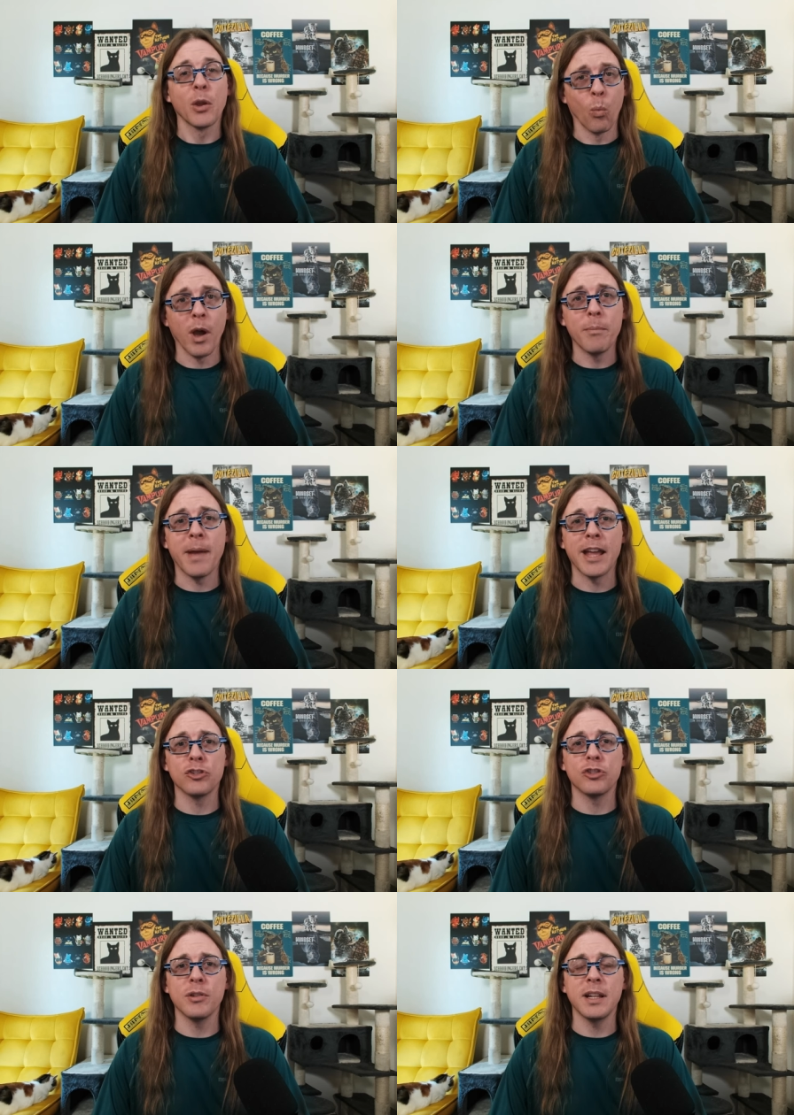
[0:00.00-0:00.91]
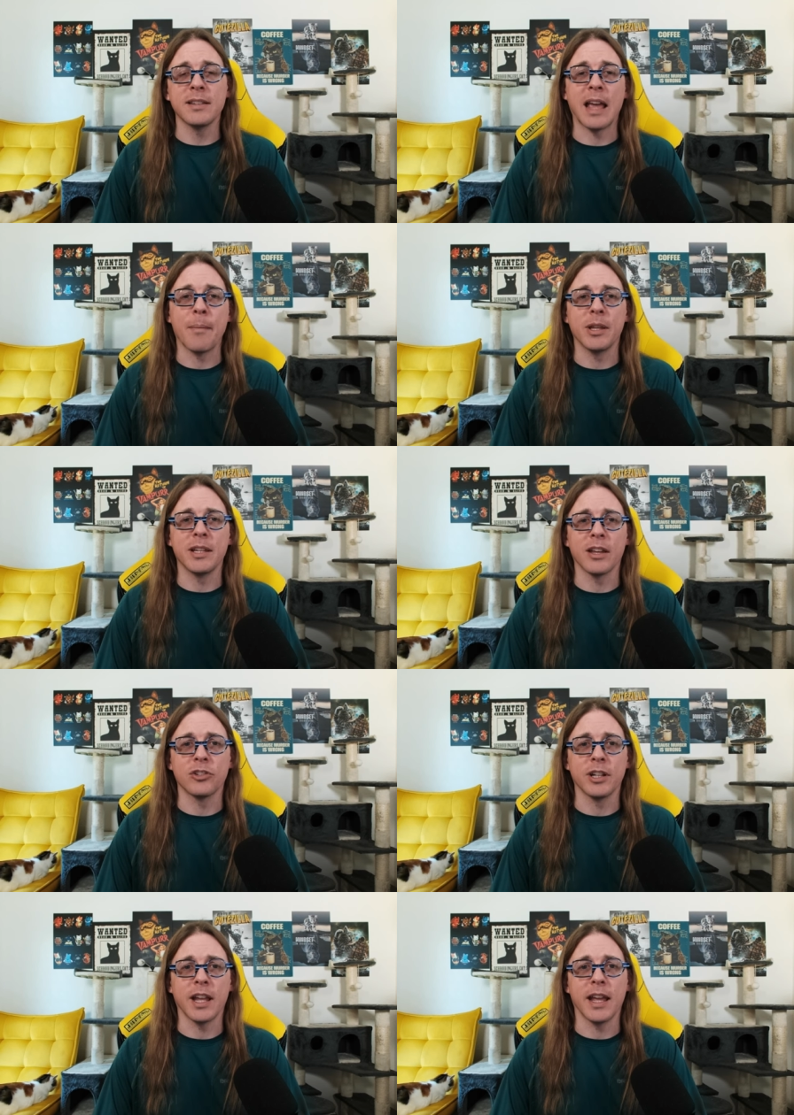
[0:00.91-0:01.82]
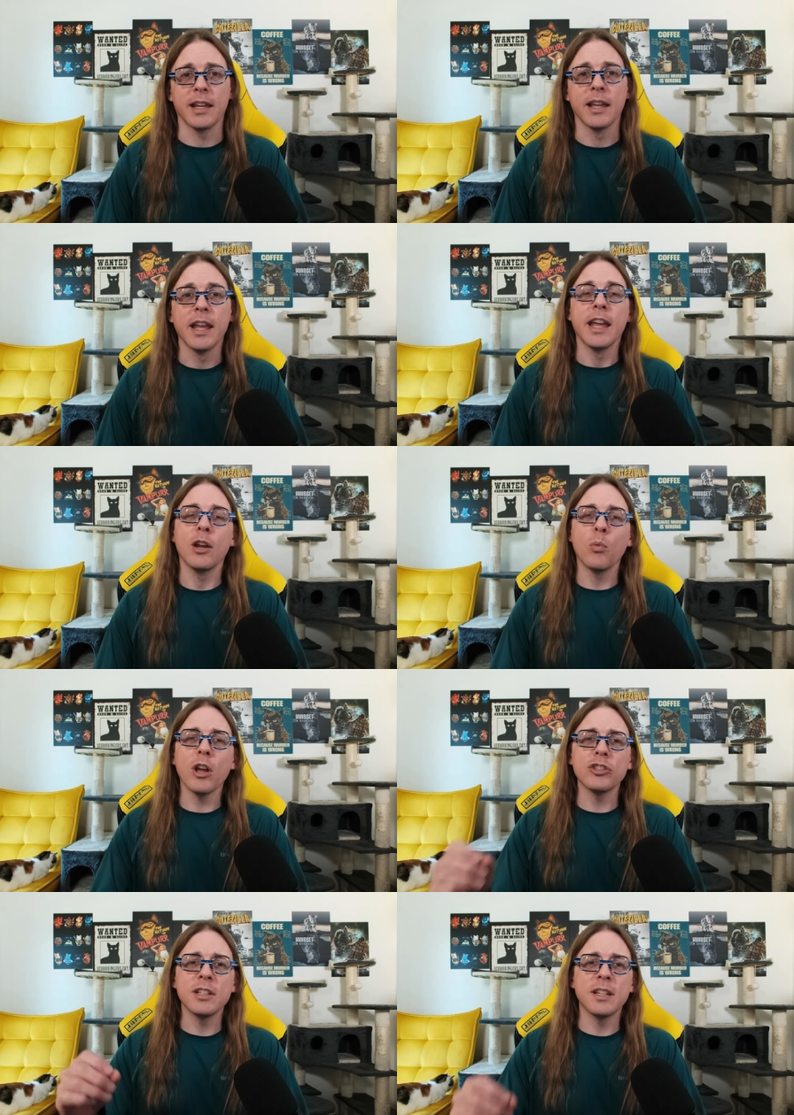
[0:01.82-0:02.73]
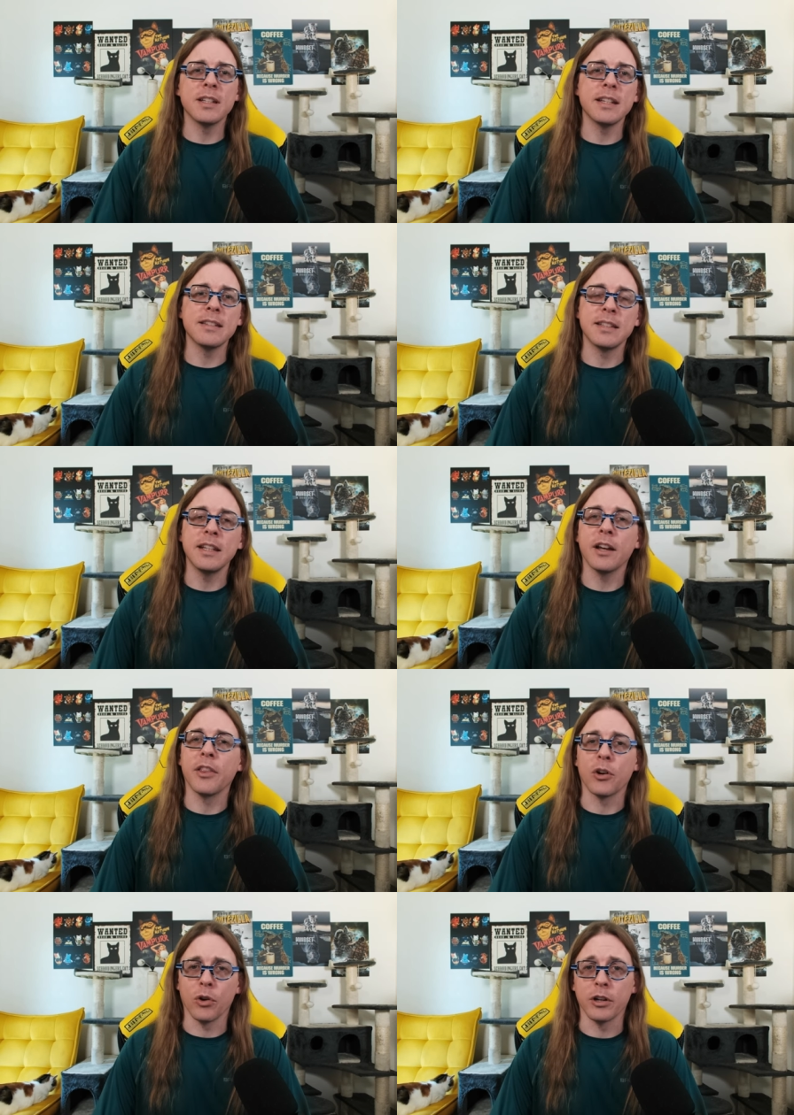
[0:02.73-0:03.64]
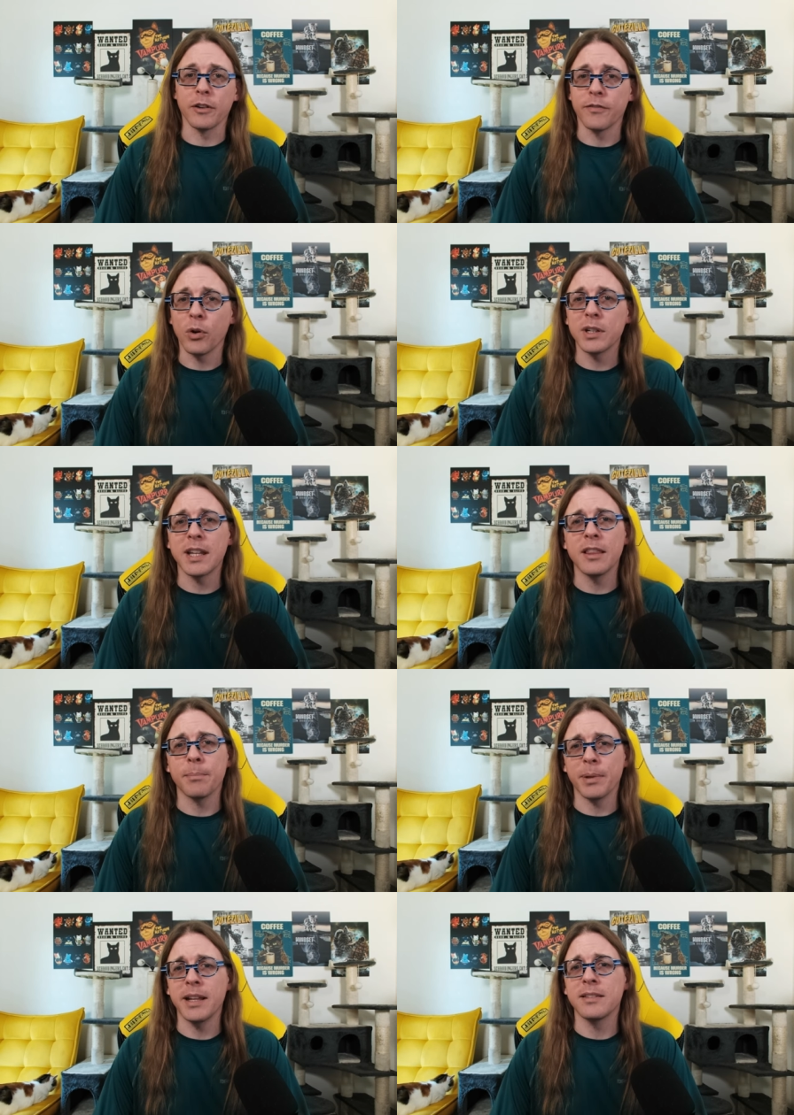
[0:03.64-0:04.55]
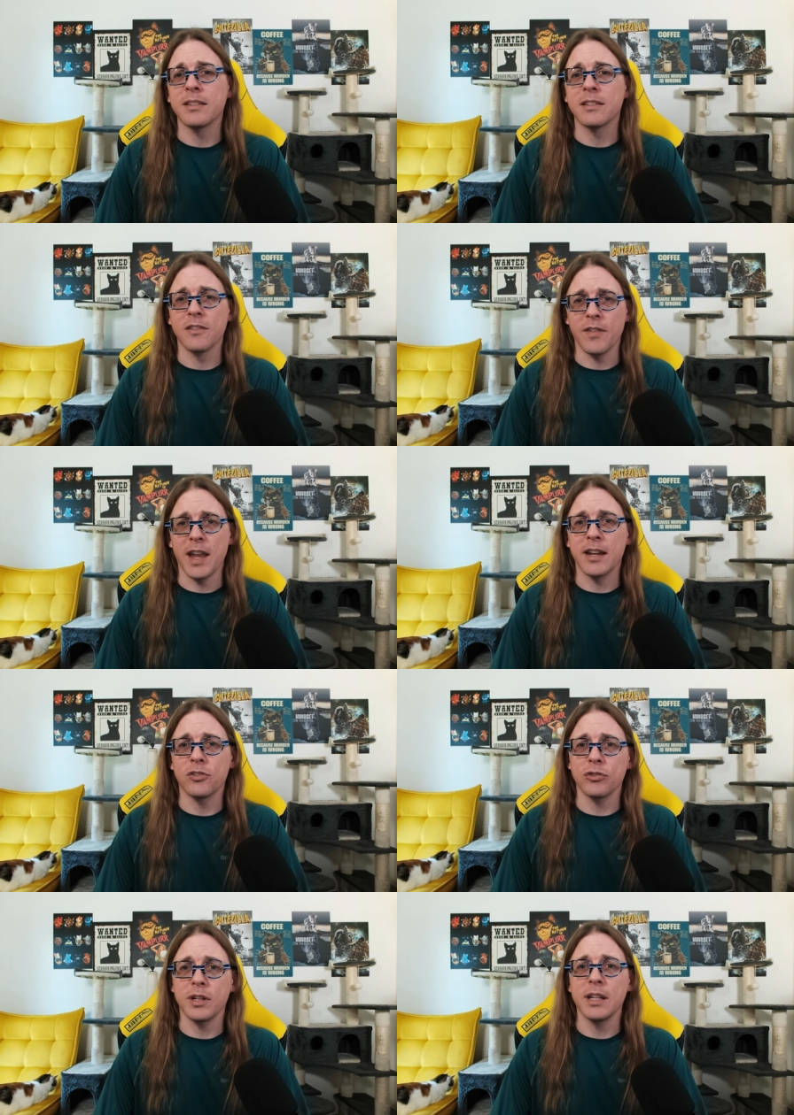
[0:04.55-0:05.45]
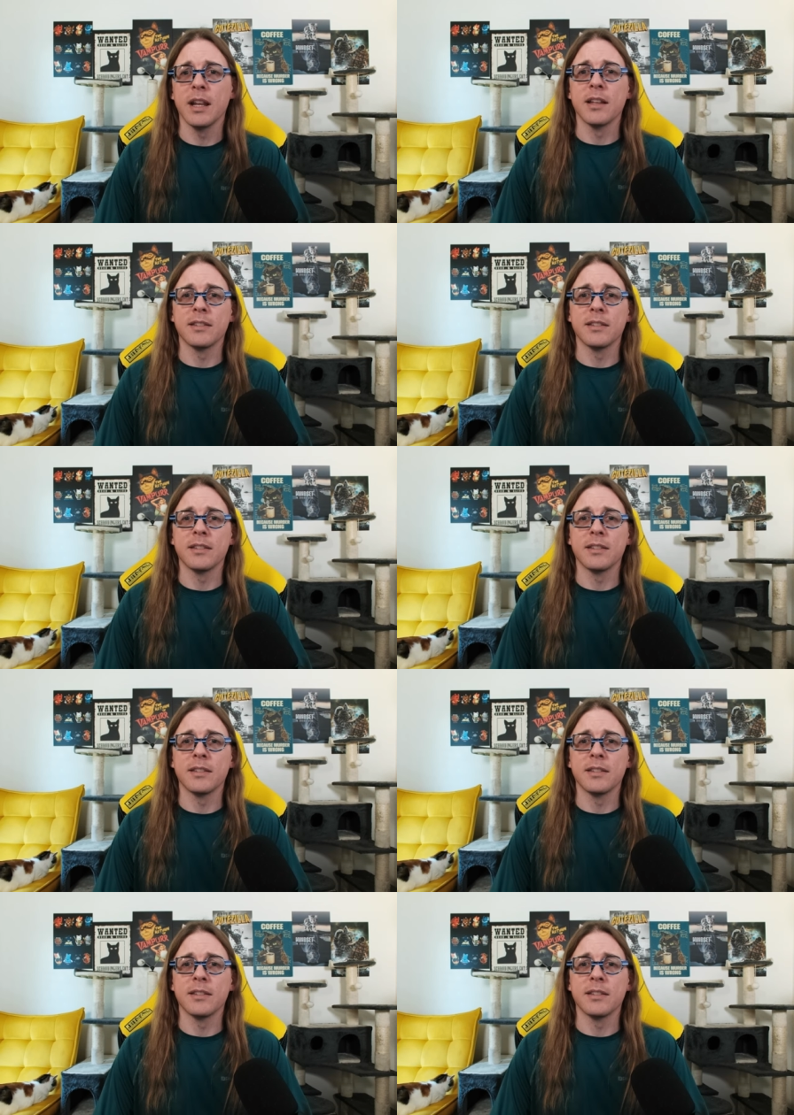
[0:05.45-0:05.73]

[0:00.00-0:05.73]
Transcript: What mass shootings happened yesterday? In Washington, D.C., on the corner of 14th Place and Savannah Street,